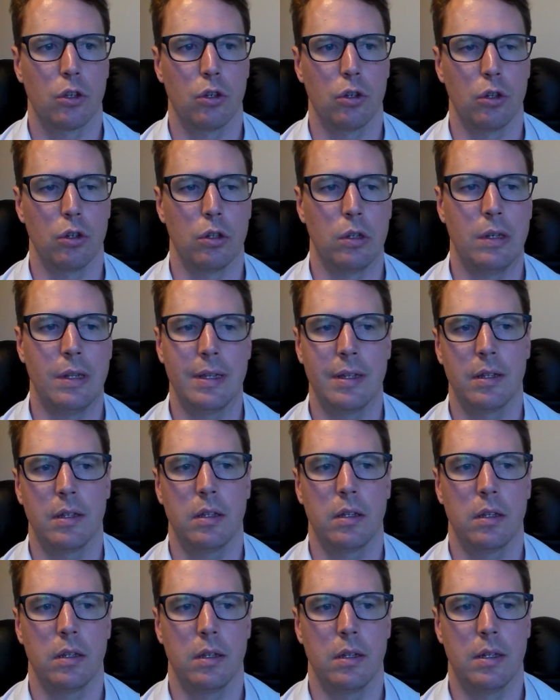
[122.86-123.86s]
could
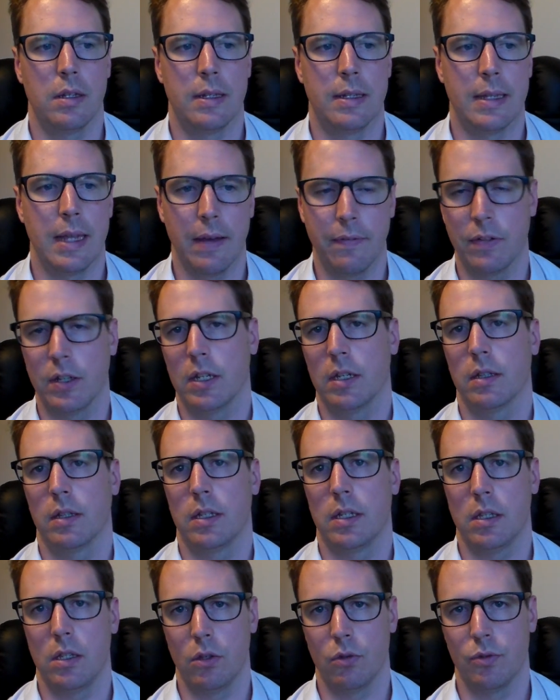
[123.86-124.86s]

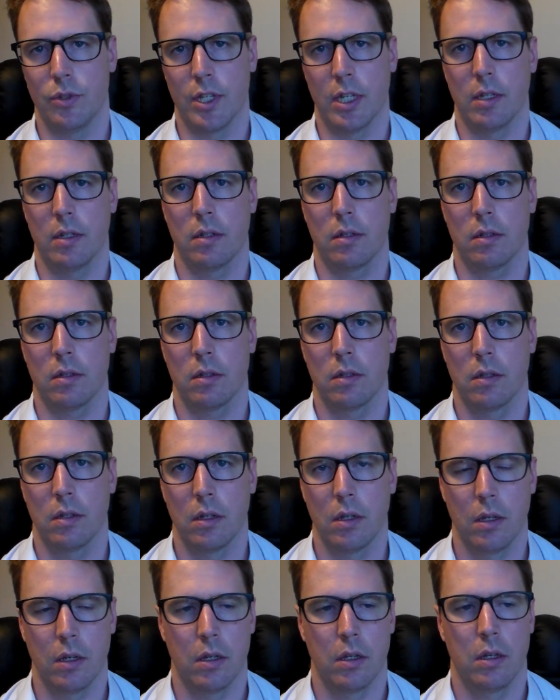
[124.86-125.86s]
definitely use it
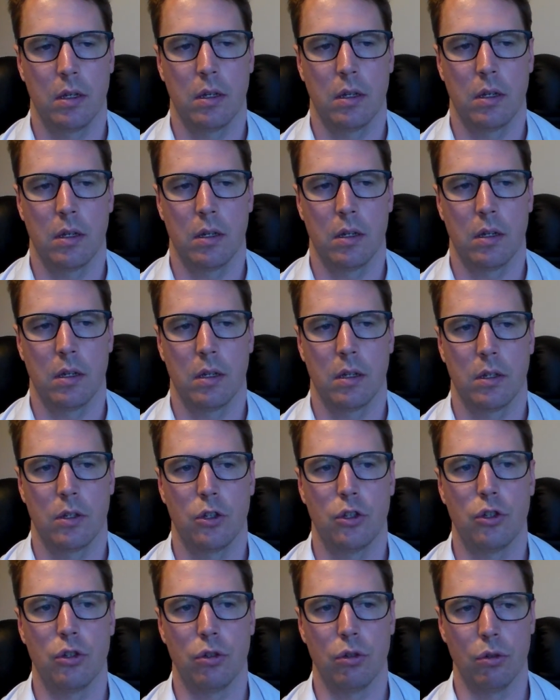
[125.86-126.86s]

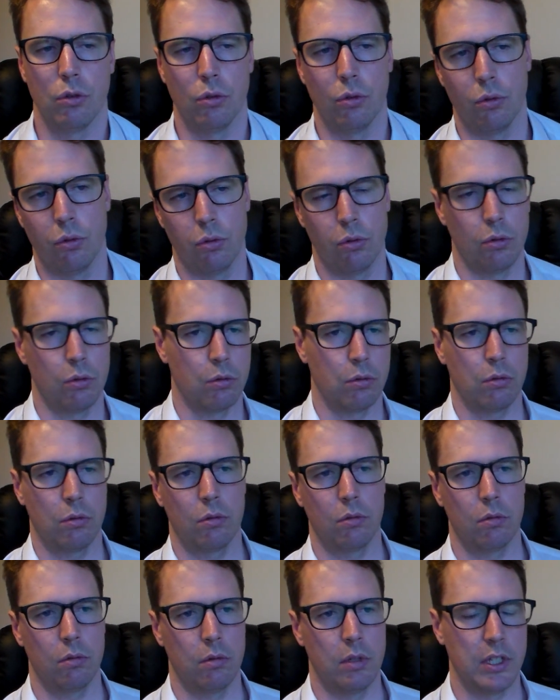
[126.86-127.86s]
to
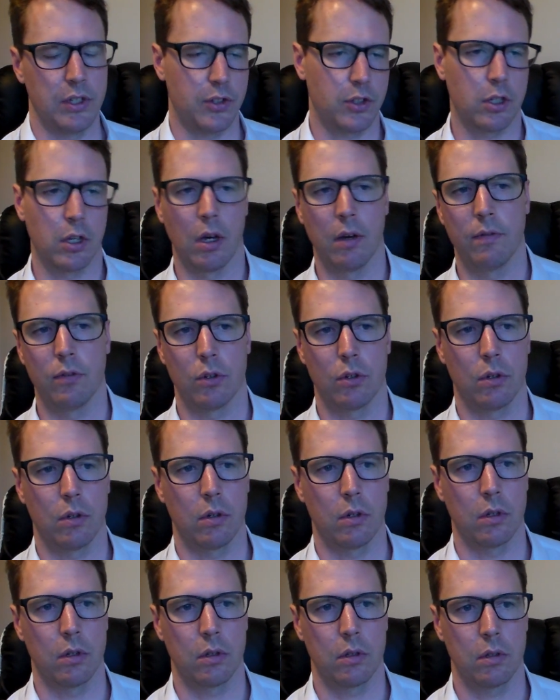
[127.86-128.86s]

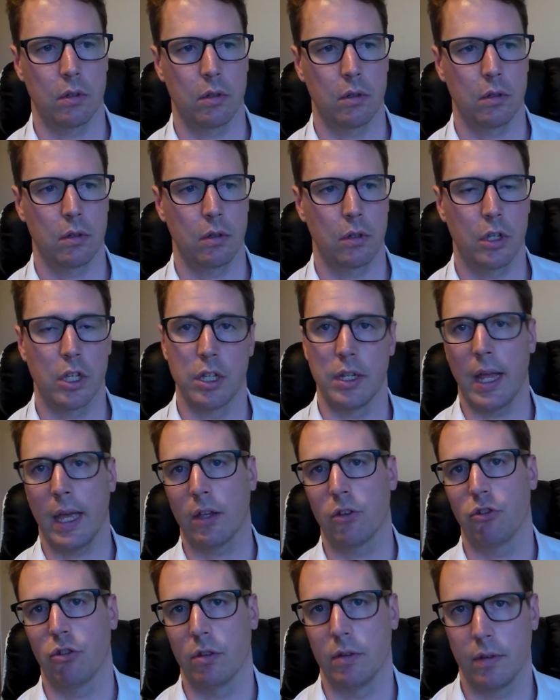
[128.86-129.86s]
discover
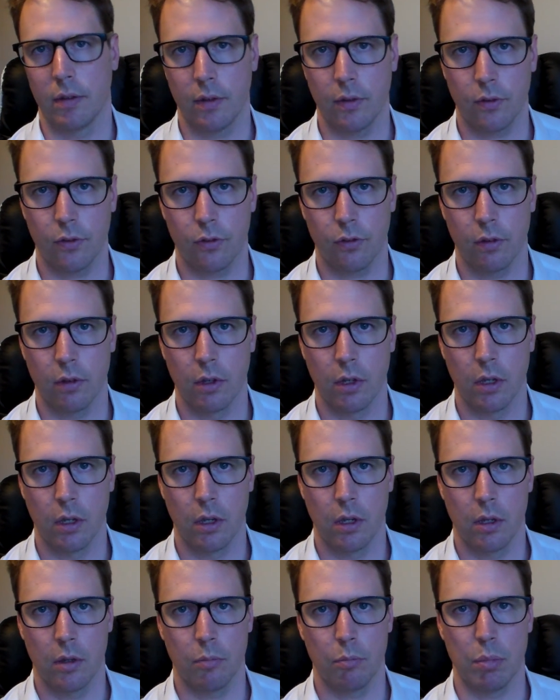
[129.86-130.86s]
connections
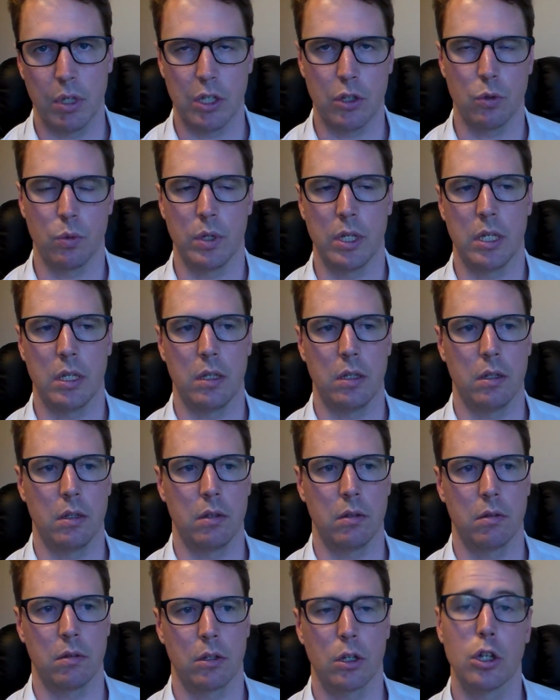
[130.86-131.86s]

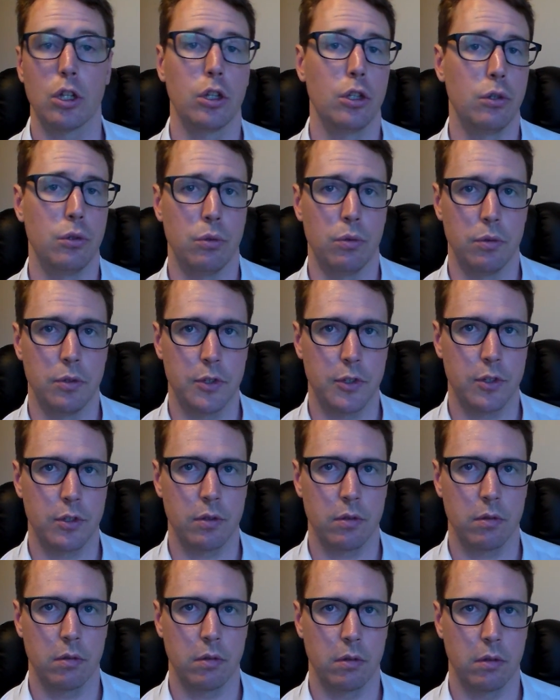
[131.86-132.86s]
between
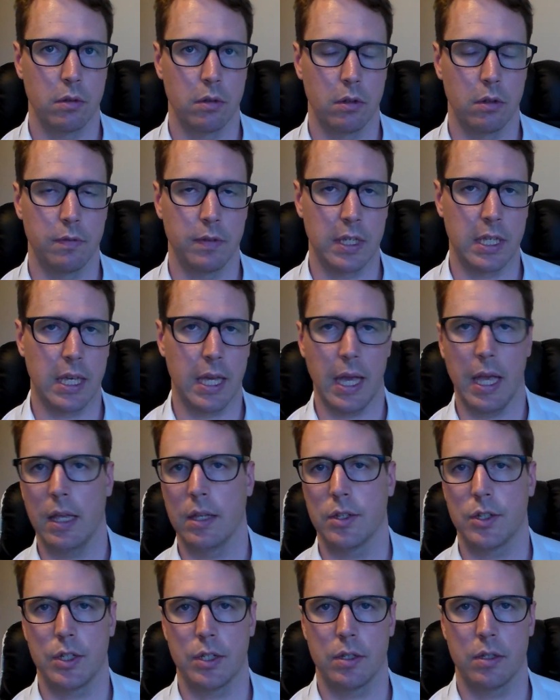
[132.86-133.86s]
clues of a
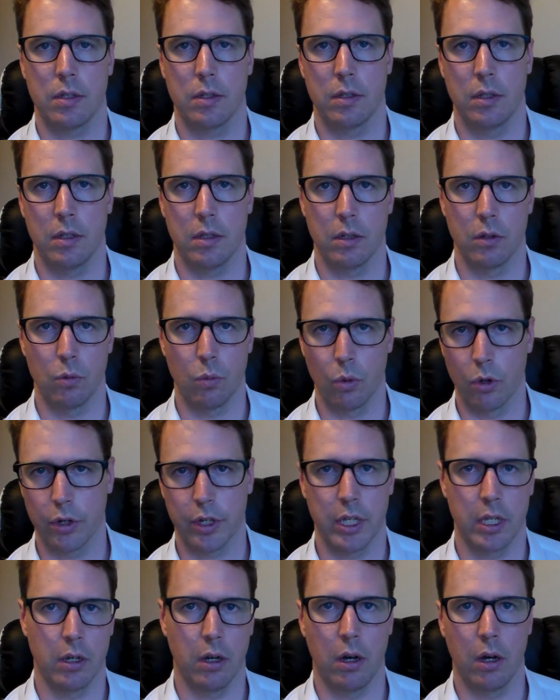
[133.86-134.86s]
case that they're
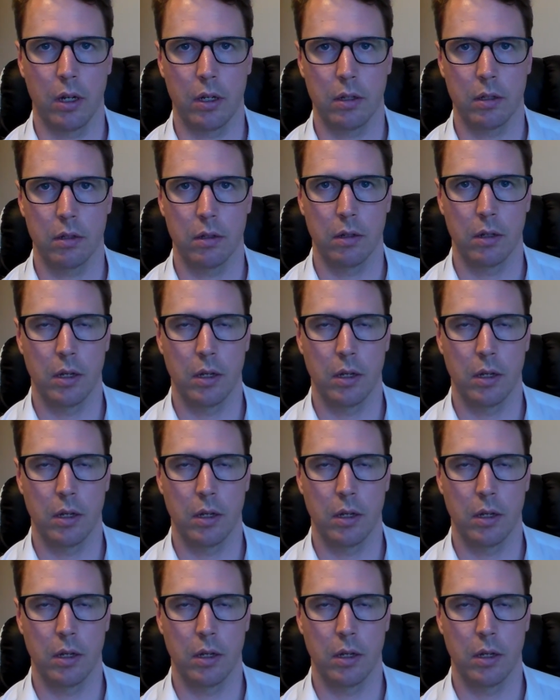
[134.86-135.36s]
working on